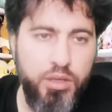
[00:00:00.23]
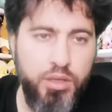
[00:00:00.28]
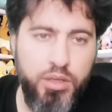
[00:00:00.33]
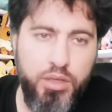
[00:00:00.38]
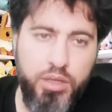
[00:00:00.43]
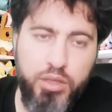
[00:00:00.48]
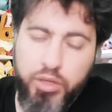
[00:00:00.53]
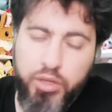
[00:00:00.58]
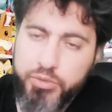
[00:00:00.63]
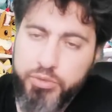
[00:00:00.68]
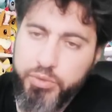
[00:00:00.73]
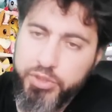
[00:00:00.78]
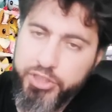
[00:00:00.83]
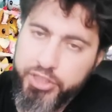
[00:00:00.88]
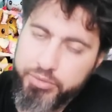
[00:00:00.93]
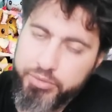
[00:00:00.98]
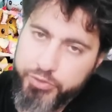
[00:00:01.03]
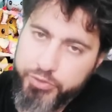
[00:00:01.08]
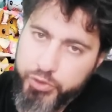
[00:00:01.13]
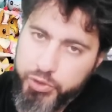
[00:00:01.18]
Hello and
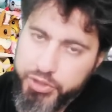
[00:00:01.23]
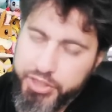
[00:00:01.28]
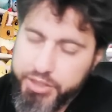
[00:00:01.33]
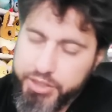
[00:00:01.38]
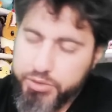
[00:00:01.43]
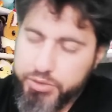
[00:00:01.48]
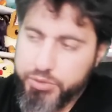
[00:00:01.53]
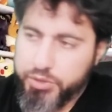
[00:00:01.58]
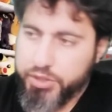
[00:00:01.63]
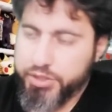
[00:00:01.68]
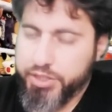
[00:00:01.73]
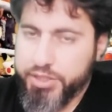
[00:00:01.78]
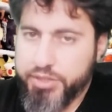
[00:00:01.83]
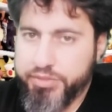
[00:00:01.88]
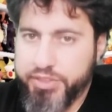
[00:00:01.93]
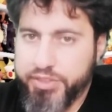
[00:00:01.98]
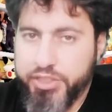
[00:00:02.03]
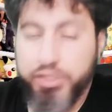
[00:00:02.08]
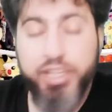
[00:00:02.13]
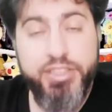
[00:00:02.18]
welcome. We're getting into
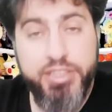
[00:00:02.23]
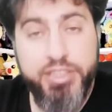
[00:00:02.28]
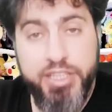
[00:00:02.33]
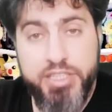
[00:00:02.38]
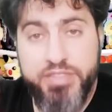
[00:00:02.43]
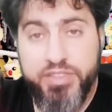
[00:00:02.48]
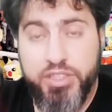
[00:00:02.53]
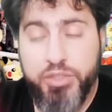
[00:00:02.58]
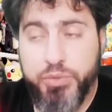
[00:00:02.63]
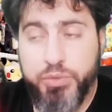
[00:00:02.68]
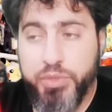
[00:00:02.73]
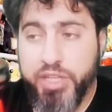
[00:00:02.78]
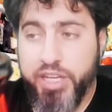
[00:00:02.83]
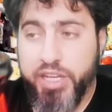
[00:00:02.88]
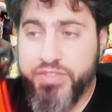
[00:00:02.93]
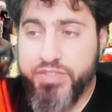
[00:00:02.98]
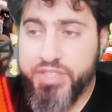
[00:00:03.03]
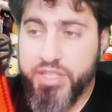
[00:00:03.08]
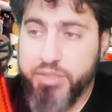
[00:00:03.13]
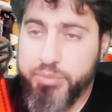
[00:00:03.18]
another video. In today's video, we
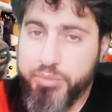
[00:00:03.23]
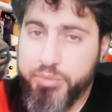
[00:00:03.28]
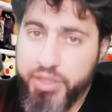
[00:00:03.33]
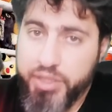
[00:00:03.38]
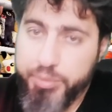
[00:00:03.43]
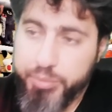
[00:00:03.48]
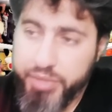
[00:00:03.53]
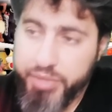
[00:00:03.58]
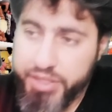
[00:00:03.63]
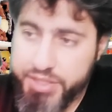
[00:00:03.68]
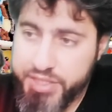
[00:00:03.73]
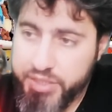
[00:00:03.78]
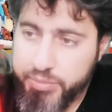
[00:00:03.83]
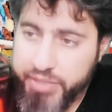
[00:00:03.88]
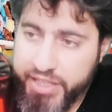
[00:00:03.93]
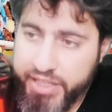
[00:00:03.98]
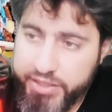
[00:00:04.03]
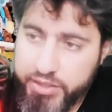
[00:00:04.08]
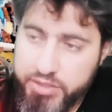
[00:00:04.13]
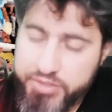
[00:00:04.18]
have some amazing
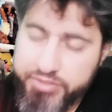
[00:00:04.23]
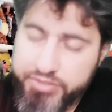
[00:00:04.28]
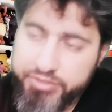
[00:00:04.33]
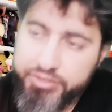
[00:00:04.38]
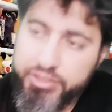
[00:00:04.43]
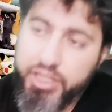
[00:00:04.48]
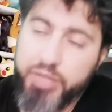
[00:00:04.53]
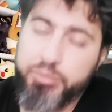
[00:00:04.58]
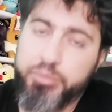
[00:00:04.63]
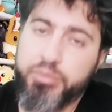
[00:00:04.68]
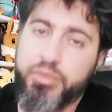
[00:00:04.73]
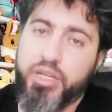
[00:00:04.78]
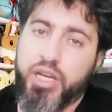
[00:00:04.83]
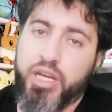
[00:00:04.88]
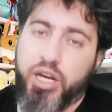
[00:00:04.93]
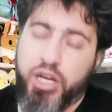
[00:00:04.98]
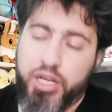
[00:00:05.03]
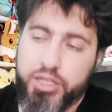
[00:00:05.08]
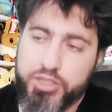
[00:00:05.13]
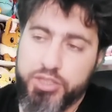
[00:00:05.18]
battles from
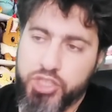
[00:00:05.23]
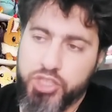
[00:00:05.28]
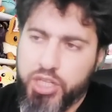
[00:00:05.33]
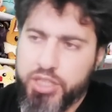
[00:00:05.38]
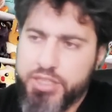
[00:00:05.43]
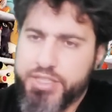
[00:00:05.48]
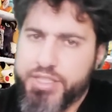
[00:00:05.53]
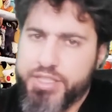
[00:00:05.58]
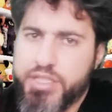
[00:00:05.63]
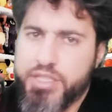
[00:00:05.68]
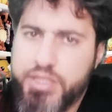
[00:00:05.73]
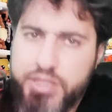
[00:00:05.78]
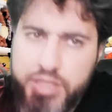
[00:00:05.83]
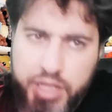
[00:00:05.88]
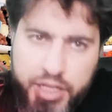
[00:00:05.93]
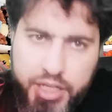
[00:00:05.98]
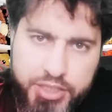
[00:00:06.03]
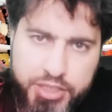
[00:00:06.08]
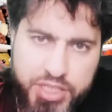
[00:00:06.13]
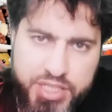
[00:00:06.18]
Hodge.
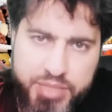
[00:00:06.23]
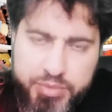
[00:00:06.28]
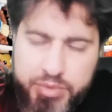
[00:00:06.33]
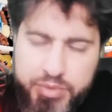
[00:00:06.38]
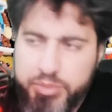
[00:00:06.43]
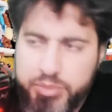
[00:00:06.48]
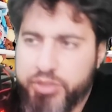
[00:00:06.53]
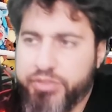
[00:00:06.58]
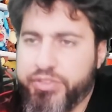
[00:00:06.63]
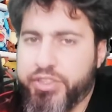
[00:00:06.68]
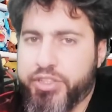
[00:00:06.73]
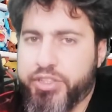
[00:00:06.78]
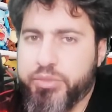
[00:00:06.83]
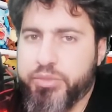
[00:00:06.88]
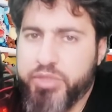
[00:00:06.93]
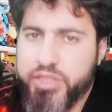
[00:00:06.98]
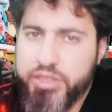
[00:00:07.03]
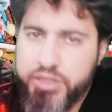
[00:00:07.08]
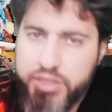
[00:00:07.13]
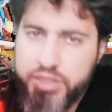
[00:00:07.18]
Hodge is a member of the
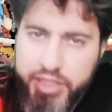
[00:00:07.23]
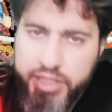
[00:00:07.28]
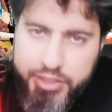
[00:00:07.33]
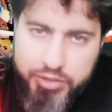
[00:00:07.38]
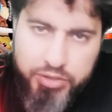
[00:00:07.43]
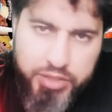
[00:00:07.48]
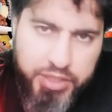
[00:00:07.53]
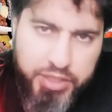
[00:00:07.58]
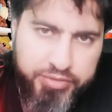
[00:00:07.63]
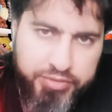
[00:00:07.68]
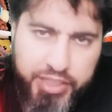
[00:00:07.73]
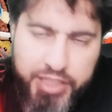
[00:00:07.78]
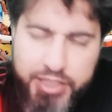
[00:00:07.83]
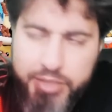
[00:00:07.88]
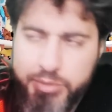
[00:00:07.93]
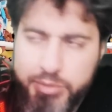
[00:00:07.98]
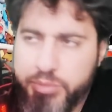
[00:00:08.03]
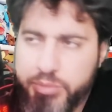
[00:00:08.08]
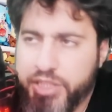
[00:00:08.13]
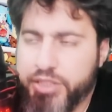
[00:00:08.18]
community, like you can
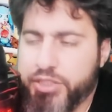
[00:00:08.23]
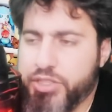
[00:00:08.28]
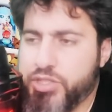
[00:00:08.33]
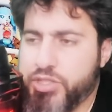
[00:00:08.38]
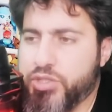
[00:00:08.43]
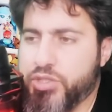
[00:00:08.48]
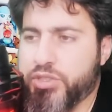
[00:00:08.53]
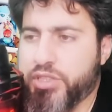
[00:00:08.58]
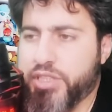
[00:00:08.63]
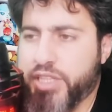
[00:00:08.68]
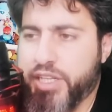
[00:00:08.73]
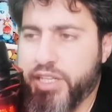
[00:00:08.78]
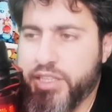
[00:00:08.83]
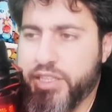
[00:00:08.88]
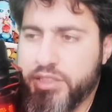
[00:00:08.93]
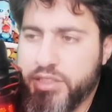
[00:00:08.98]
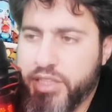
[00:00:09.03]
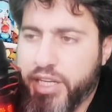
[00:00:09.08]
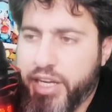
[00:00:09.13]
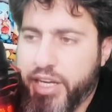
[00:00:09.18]
find him in my Discord,
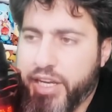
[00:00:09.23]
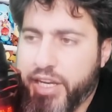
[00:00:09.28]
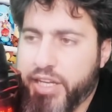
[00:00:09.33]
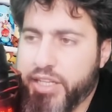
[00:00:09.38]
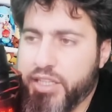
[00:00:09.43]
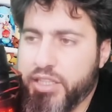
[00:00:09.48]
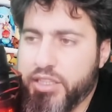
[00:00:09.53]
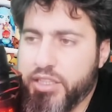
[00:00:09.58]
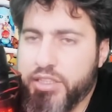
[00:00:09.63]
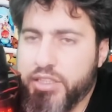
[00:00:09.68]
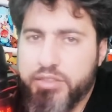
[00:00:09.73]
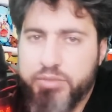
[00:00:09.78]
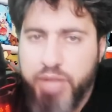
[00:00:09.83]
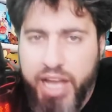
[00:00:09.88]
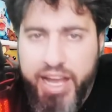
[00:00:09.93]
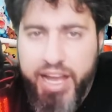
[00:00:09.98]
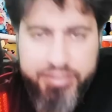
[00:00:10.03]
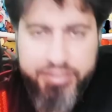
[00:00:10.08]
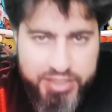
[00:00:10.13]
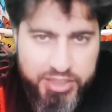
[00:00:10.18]
and I
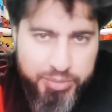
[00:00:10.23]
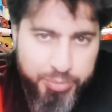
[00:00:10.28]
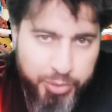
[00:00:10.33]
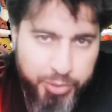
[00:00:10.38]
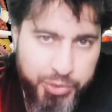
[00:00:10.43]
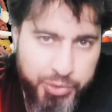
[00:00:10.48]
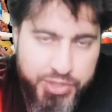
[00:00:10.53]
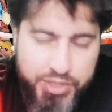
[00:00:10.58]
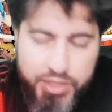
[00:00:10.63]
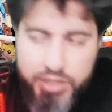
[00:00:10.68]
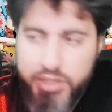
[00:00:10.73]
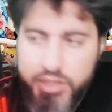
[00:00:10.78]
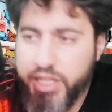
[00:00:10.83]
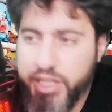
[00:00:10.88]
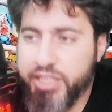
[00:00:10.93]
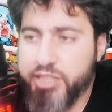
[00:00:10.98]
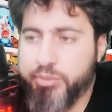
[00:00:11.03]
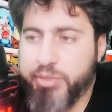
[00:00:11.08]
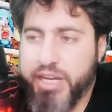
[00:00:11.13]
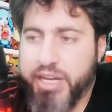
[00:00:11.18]
haven't posted
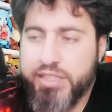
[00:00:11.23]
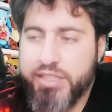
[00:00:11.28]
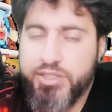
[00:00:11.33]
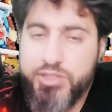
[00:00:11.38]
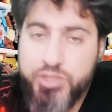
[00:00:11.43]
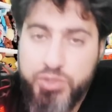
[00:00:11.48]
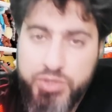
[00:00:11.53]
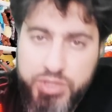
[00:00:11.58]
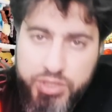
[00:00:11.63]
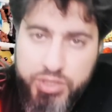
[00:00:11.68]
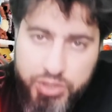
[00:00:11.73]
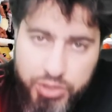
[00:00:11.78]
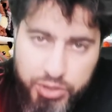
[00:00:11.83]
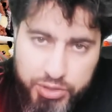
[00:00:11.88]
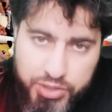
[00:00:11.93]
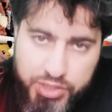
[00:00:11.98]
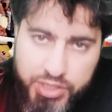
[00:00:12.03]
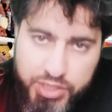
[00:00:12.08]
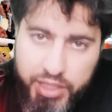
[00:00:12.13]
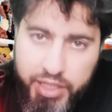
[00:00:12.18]
any battles using
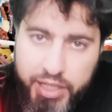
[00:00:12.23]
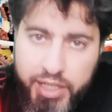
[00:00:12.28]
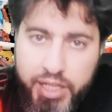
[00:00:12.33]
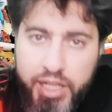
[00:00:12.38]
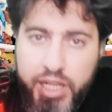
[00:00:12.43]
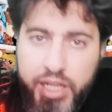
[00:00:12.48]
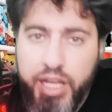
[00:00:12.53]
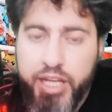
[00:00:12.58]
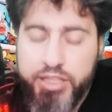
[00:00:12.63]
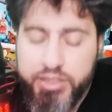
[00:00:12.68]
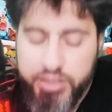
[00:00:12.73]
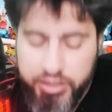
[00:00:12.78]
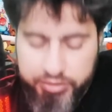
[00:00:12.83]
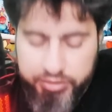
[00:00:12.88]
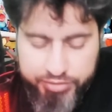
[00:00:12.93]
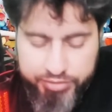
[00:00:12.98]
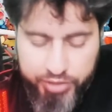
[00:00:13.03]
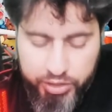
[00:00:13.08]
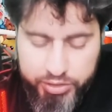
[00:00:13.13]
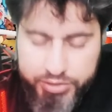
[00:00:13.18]
Corsola, and he
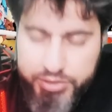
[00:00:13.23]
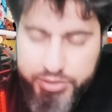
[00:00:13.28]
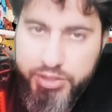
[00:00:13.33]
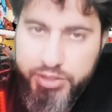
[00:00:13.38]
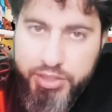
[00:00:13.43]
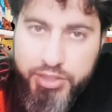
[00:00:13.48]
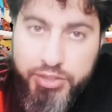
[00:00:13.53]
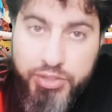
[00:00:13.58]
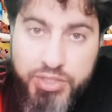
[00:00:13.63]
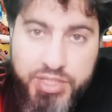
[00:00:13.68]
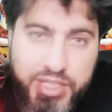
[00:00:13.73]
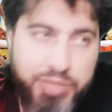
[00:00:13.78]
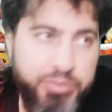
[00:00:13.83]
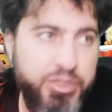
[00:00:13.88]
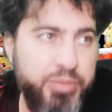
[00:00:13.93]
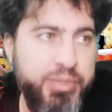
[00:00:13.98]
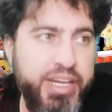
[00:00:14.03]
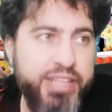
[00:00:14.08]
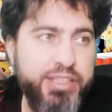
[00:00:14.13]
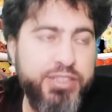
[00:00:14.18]
volunteered to send
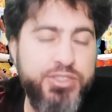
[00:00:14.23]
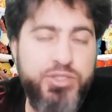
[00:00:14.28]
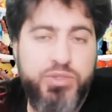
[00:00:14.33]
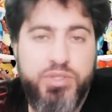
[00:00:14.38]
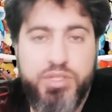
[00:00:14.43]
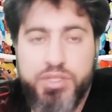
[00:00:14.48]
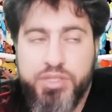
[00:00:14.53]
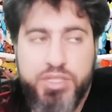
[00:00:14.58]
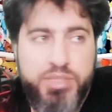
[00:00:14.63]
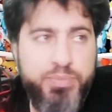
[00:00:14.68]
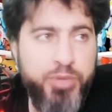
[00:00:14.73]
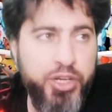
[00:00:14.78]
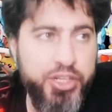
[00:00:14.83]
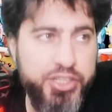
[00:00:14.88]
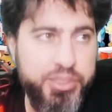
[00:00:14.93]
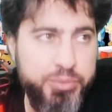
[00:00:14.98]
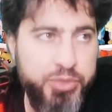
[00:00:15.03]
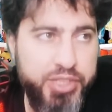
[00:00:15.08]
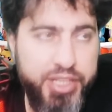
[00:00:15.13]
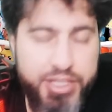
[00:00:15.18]
me battles using this
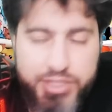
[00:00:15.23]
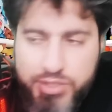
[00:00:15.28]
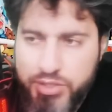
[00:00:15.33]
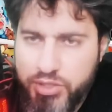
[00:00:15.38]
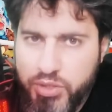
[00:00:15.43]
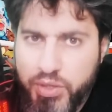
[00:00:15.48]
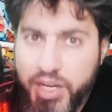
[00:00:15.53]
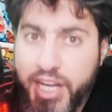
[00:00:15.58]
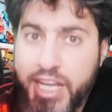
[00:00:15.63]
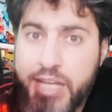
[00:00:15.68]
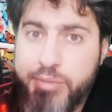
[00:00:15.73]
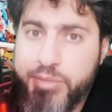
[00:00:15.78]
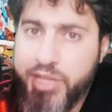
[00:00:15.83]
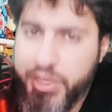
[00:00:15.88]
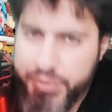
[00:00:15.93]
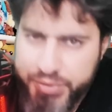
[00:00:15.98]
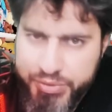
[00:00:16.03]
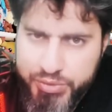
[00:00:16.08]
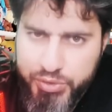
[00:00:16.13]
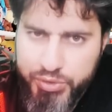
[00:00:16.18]
Pokemon. As you know, I am
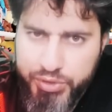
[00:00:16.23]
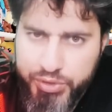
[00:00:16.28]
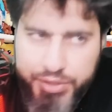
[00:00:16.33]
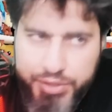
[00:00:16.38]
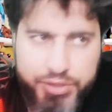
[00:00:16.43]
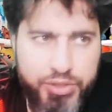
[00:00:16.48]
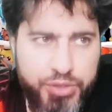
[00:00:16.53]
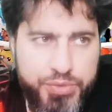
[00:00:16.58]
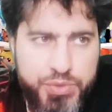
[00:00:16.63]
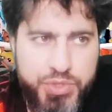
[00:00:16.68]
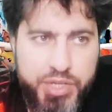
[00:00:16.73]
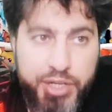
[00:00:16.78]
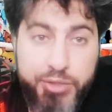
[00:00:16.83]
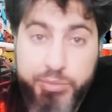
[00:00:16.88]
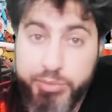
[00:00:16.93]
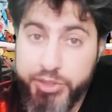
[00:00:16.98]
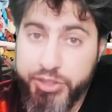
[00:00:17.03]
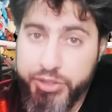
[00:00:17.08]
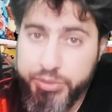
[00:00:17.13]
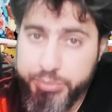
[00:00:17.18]
going to Toronto, so
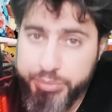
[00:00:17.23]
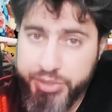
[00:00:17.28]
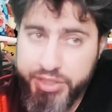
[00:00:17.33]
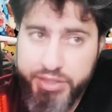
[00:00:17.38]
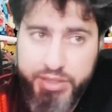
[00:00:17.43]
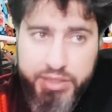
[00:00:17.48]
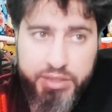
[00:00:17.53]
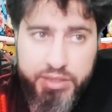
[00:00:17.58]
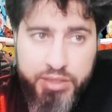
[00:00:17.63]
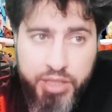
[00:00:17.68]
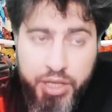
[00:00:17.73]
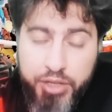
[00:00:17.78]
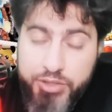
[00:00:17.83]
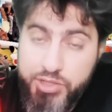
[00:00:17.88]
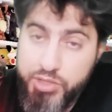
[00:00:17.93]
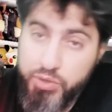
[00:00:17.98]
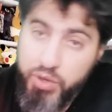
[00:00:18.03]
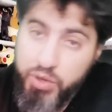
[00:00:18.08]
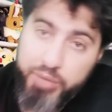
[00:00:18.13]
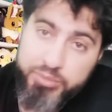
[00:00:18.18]
I'll be competing.
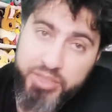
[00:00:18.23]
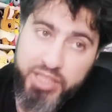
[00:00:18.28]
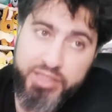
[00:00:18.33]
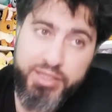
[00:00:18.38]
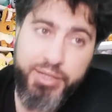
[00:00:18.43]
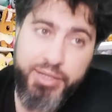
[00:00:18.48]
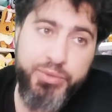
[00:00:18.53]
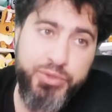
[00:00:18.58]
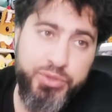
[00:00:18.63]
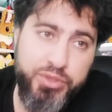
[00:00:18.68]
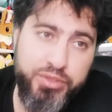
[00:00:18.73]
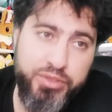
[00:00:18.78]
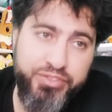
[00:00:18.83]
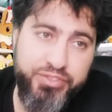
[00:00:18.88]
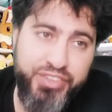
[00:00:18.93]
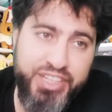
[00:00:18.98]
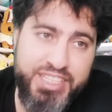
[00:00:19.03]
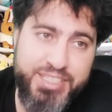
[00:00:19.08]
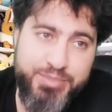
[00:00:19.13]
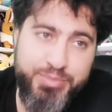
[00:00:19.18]
So I'm not going to
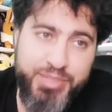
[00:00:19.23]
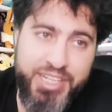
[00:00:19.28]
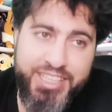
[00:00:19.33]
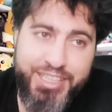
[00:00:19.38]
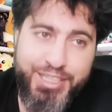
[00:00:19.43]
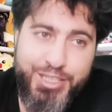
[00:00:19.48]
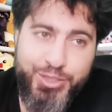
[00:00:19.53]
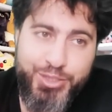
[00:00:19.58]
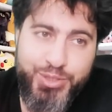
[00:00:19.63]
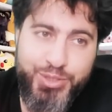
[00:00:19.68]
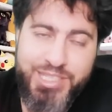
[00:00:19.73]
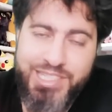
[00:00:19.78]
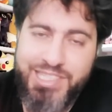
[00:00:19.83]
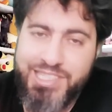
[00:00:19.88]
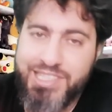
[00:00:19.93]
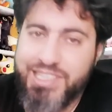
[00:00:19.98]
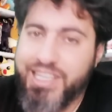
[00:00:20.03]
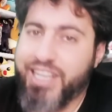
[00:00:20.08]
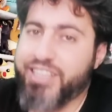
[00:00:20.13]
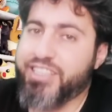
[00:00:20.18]
invest my
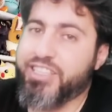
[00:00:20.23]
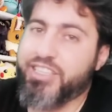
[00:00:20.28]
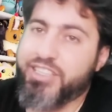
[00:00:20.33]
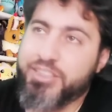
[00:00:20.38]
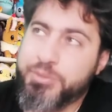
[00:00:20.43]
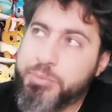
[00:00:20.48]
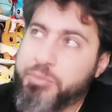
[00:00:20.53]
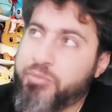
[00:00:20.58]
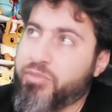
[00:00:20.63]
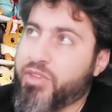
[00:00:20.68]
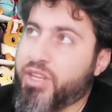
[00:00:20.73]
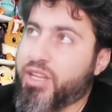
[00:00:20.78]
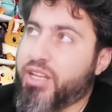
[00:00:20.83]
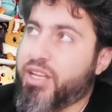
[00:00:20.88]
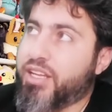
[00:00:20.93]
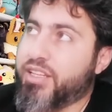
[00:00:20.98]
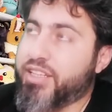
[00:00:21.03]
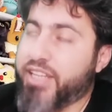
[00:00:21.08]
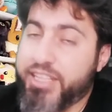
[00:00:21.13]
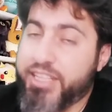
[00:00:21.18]
resources in any
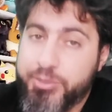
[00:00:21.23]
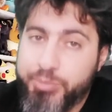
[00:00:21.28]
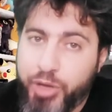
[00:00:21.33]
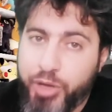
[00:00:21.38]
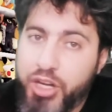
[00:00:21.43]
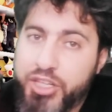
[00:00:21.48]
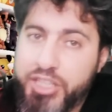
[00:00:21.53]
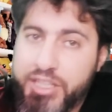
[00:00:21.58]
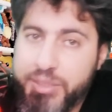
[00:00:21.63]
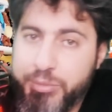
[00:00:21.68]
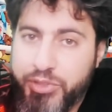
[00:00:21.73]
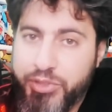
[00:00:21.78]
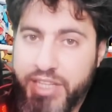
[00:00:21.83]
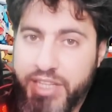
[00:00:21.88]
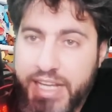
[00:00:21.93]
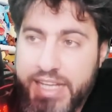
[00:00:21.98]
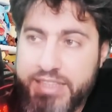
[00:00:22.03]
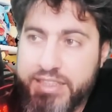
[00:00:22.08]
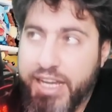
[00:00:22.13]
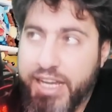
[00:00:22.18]
Pokemon
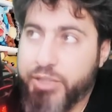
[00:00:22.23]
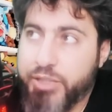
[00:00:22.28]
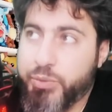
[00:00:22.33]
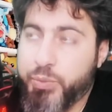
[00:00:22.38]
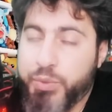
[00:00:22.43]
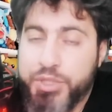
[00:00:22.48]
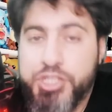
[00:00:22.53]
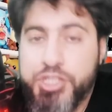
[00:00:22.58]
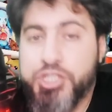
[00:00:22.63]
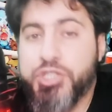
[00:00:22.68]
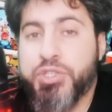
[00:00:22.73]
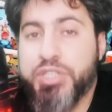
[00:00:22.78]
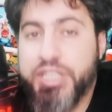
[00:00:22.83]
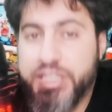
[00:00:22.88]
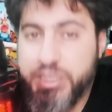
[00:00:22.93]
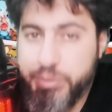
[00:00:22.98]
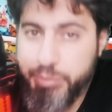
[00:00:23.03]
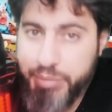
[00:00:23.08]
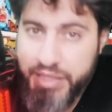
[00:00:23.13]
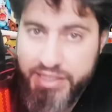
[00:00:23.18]
that I wish to
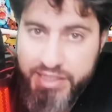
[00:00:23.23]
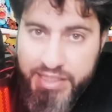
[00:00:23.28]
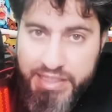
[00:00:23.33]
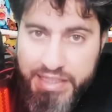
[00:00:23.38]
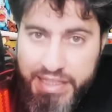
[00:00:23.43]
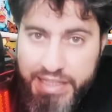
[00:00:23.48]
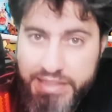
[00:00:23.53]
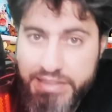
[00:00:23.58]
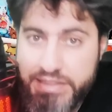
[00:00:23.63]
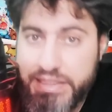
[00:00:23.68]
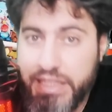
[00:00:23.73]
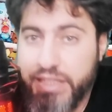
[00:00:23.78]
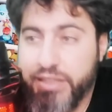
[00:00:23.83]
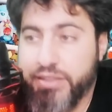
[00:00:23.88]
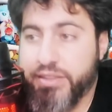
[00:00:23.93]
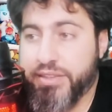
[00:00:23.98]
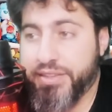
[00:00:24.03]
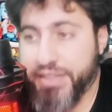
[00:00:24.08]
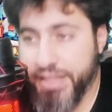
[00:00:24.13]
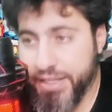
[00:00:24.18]
get better
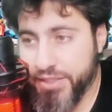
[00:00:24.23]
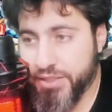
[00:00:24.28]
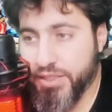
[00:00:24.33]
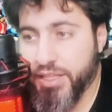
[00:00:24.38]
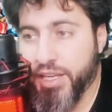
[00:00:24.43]
until then.